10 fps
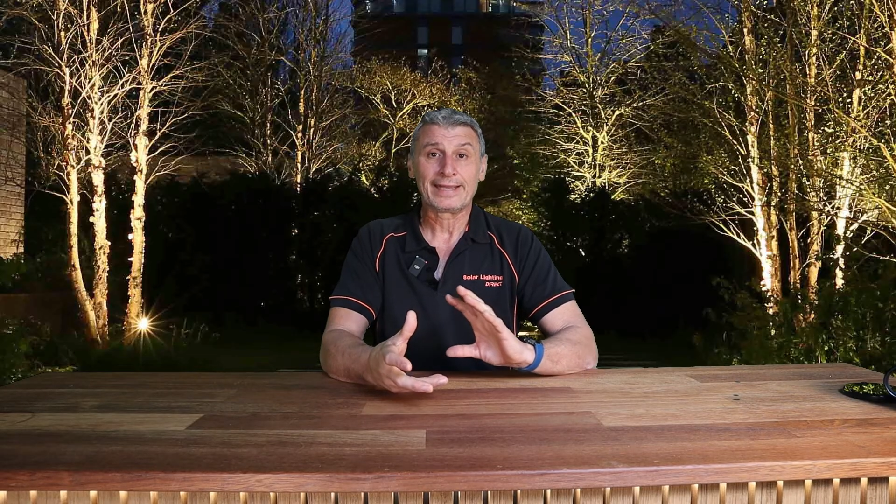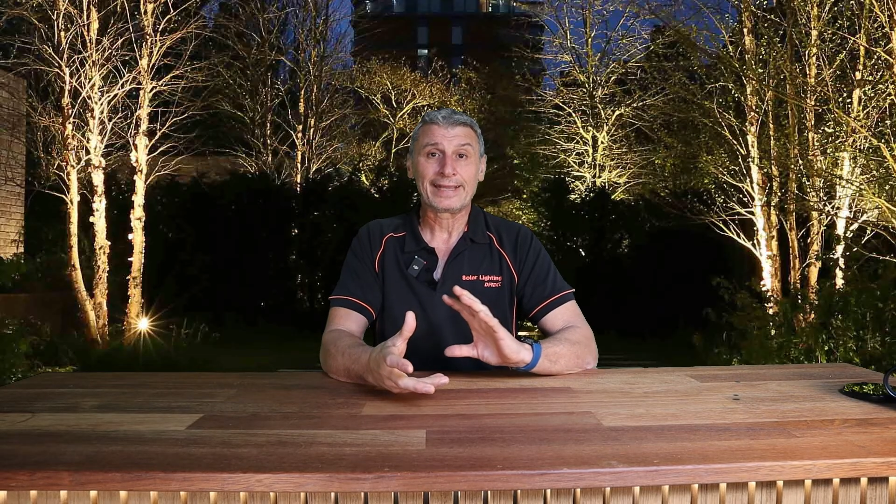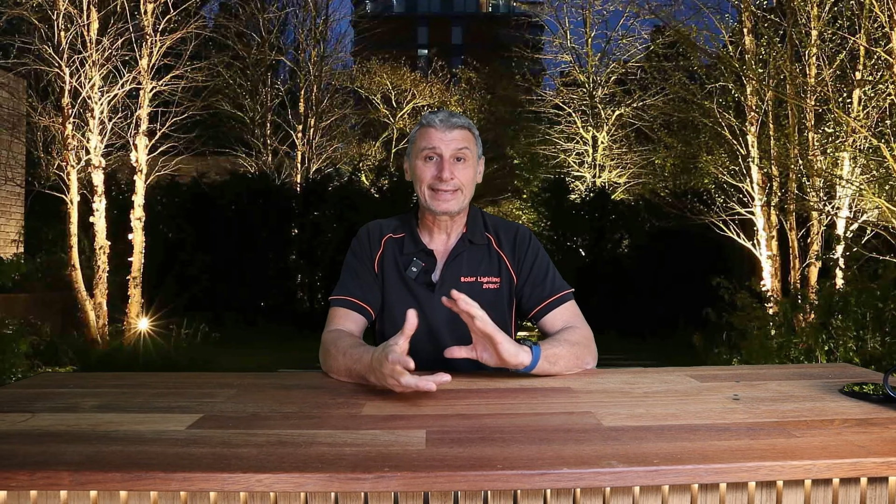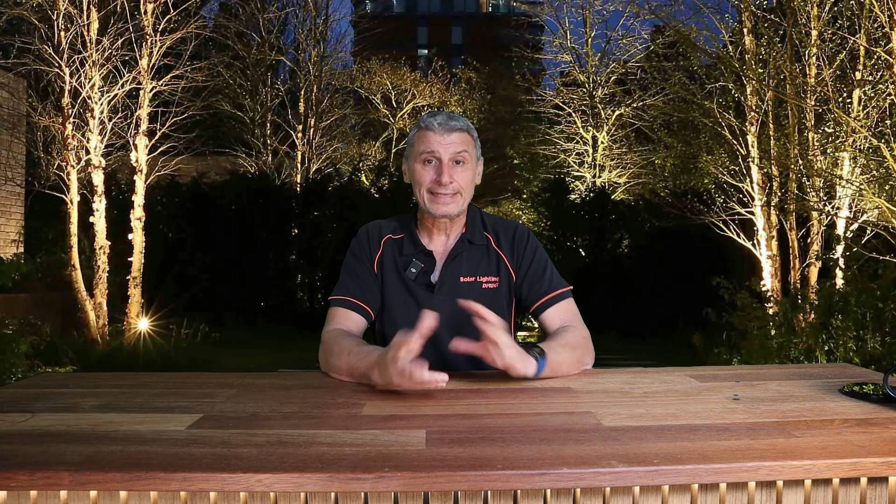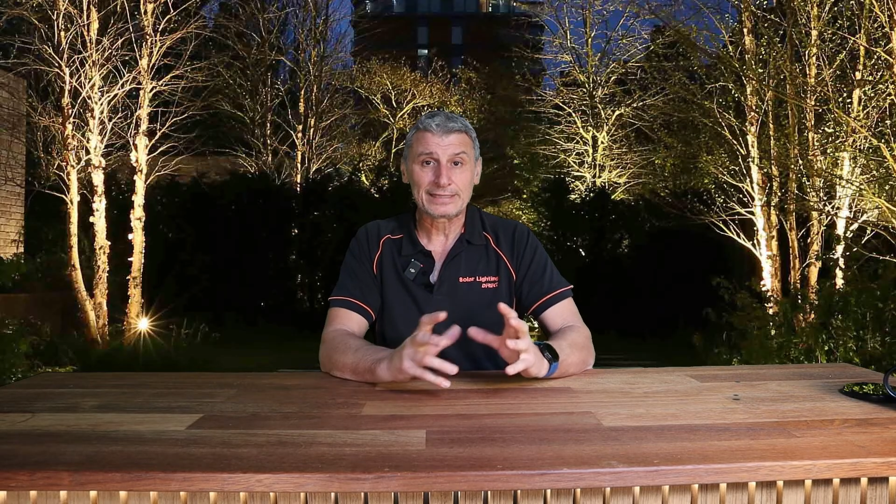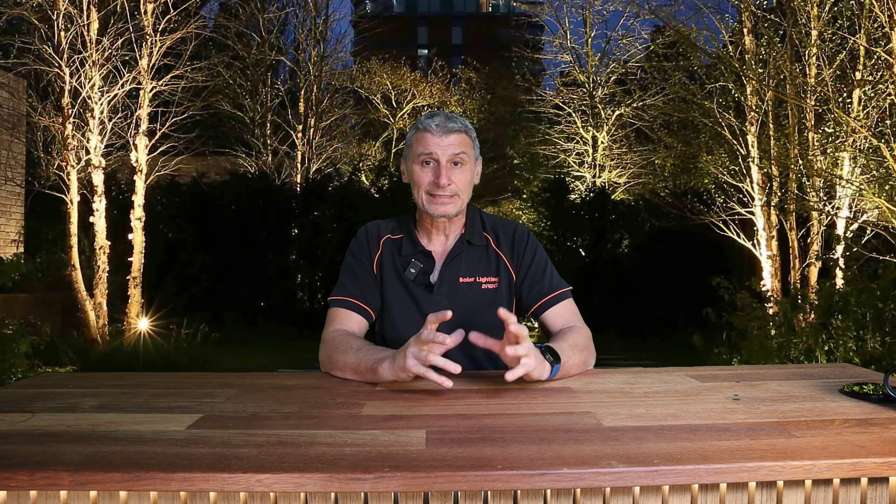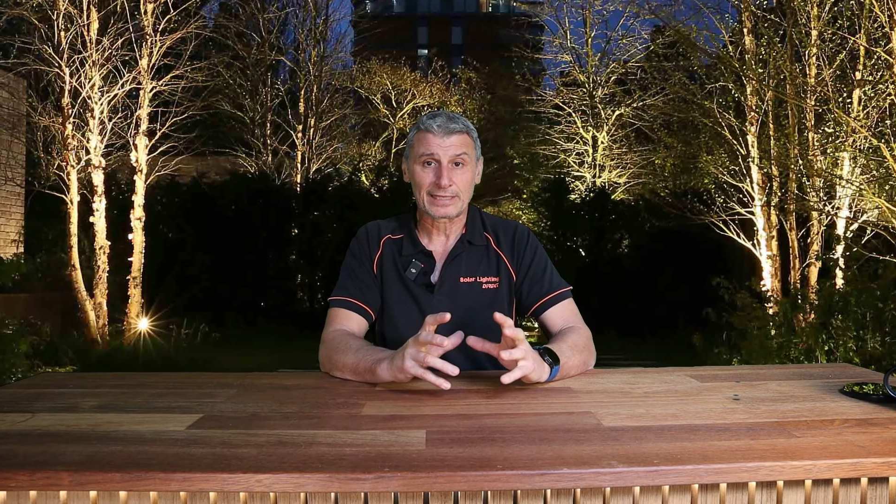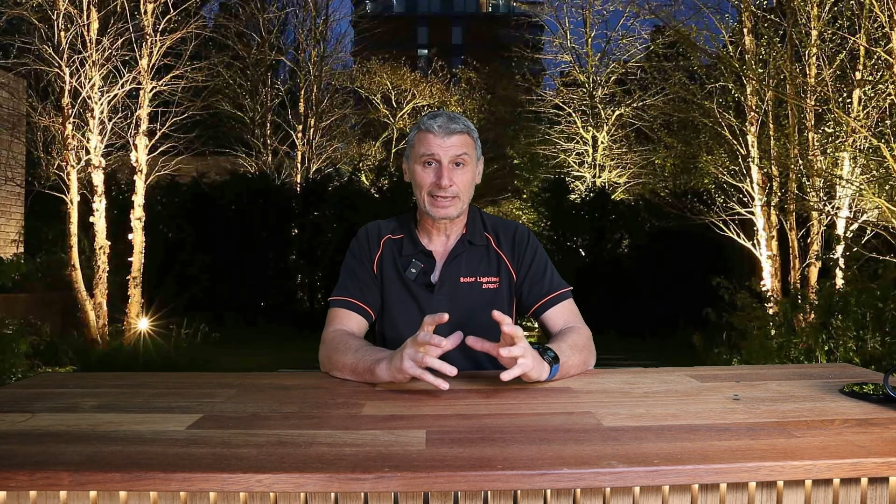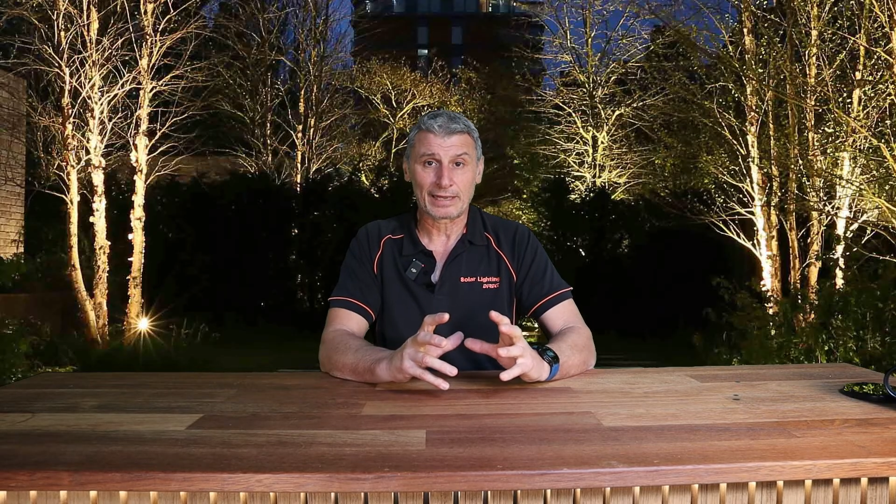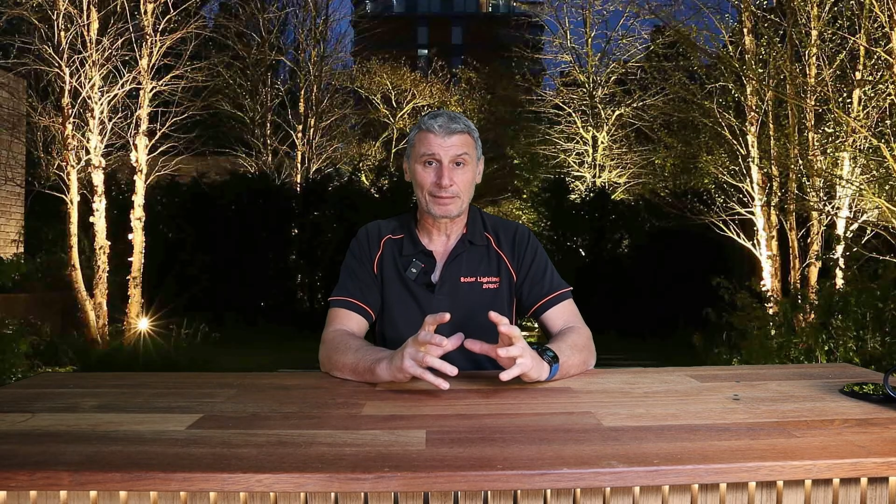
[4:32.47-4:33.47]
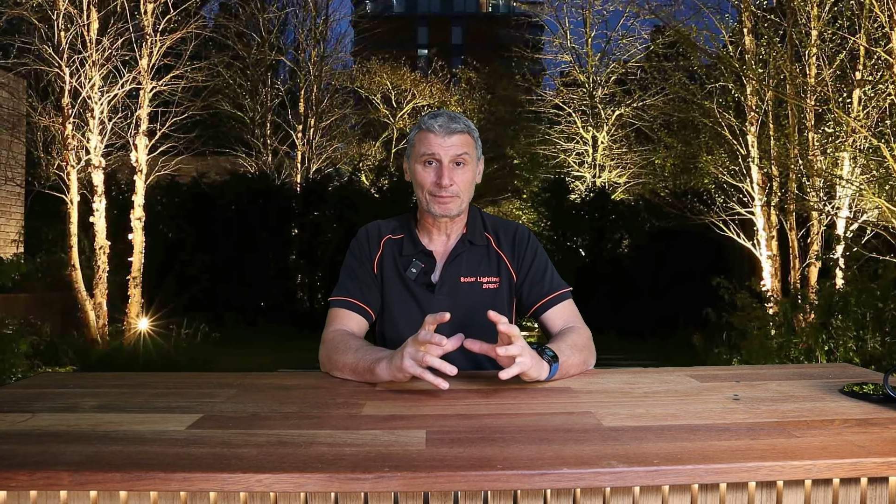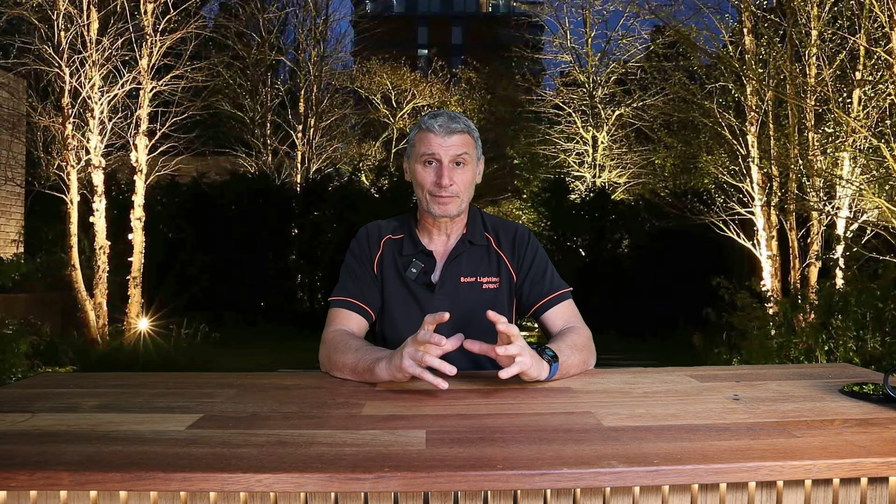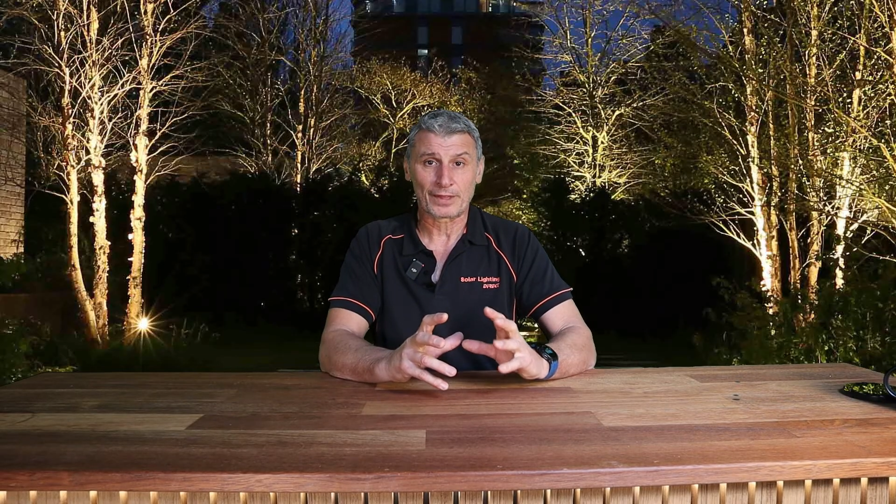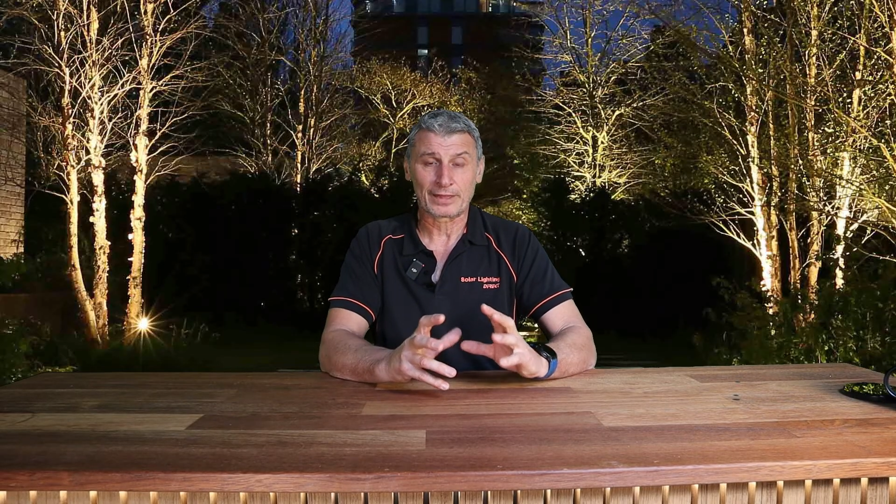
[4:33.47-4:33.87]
it is um,